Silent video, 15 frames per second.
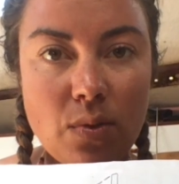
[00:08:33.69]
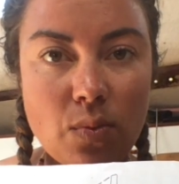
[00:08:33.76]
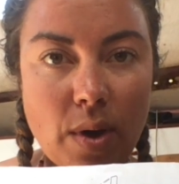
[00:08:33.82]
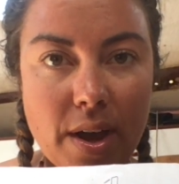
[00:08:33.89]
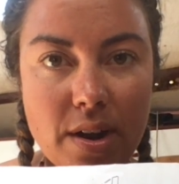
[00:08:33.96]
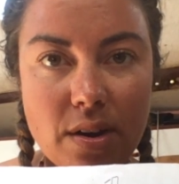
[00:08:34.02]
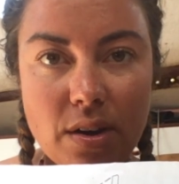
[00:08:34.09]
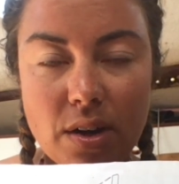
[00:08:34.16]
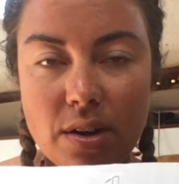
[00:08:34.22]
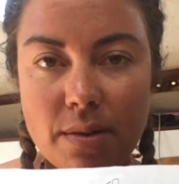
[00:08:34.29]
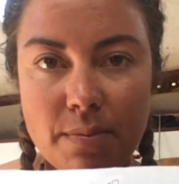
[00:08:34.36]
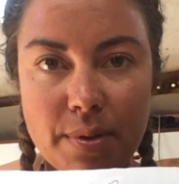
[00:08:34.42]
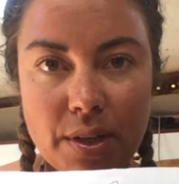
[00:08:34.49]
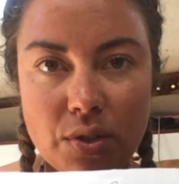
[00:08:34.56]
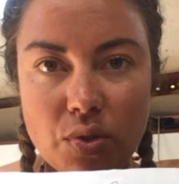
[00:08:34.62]
wire or
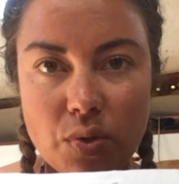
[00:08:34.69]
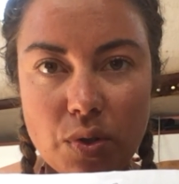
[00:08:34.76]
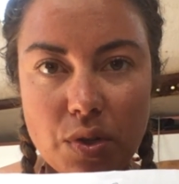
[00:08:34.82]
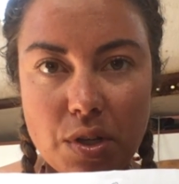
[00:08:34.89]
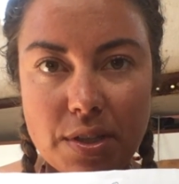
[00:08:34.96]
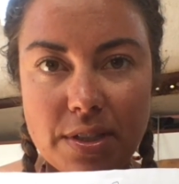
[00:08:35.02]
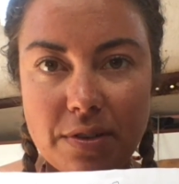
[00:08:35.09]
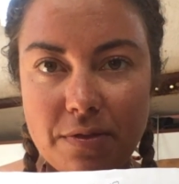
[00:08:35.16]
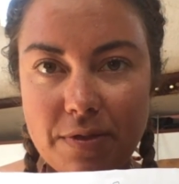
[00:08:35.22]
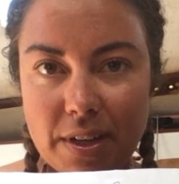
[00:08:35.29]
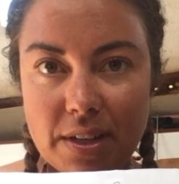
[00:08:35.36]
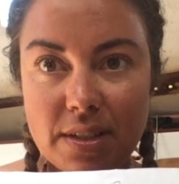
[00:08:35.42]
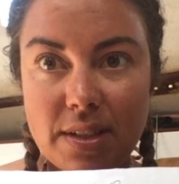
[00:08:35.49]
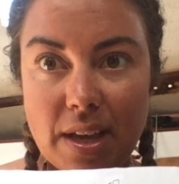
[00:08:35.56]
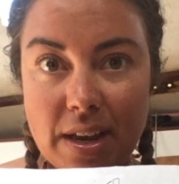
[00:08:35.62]
crimping tools to
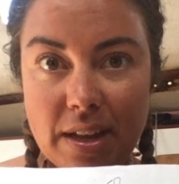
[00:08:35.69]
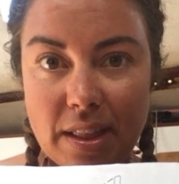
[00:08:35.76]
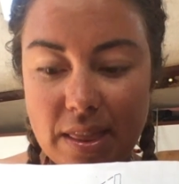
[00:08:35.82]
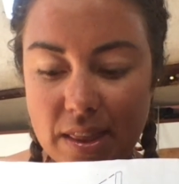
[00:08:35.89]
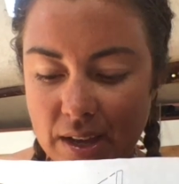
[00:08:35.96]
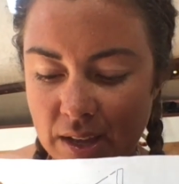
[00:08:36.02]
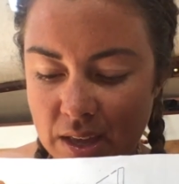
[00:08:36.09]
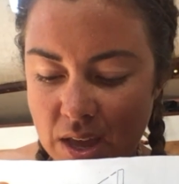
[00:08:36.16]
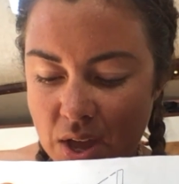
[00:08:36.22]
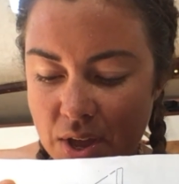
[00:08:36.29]
fix anything,